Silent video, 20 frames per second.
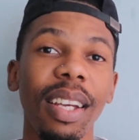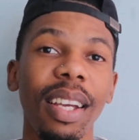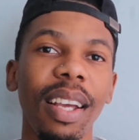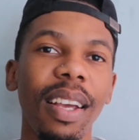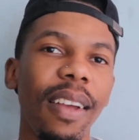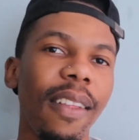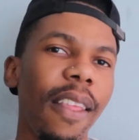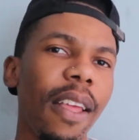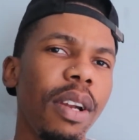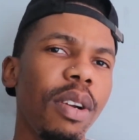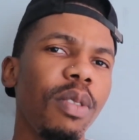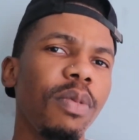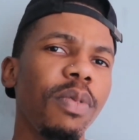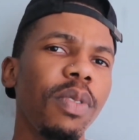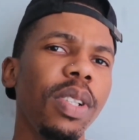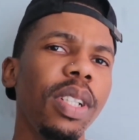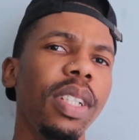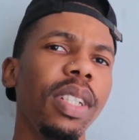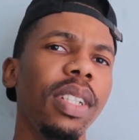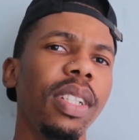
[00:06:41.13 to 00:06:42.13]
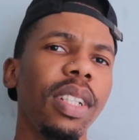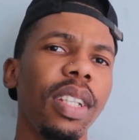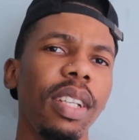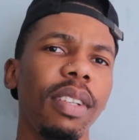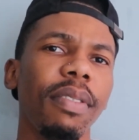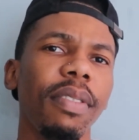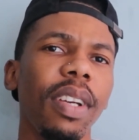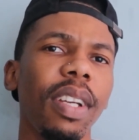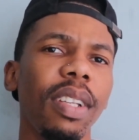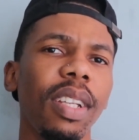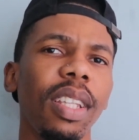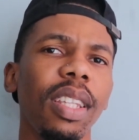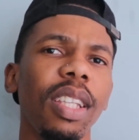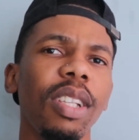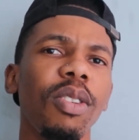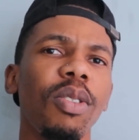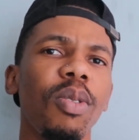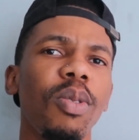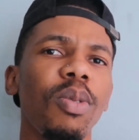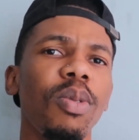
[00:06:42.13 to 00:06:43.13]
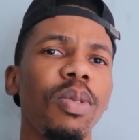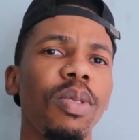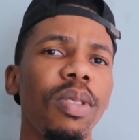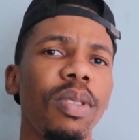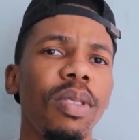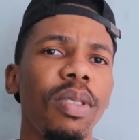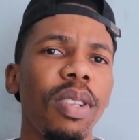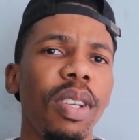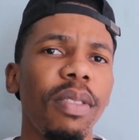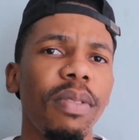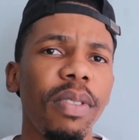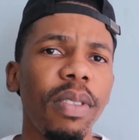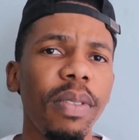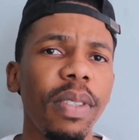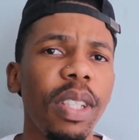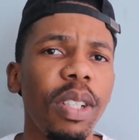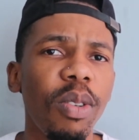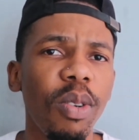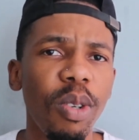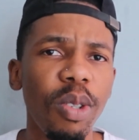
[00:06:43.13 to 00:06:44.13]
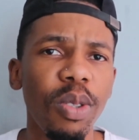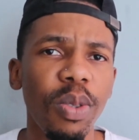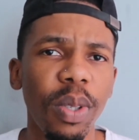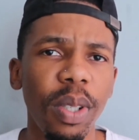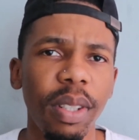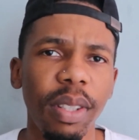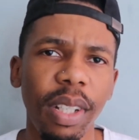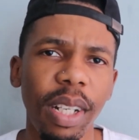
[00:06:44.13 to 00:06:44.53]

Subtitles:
and then hopefully if everything goes well,